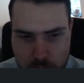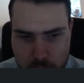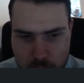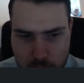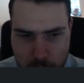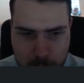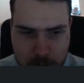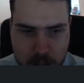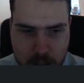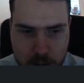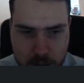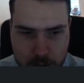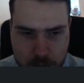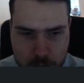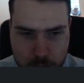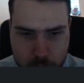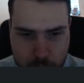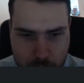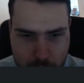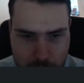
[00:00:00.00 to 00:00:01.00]
a player
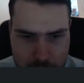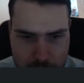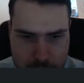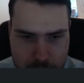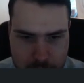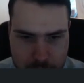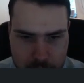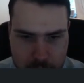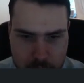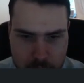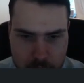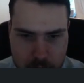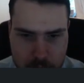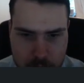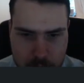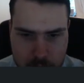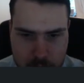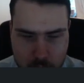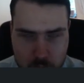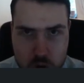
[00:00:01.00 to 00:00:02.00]
who has
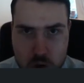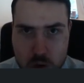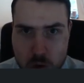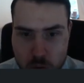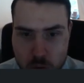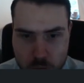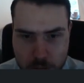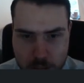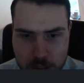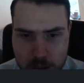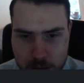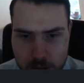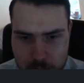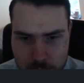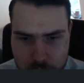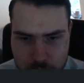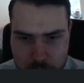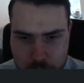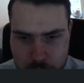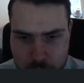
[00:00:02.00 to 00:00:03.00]
such low
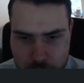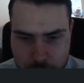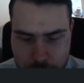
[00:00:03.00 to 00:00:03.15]
ratings.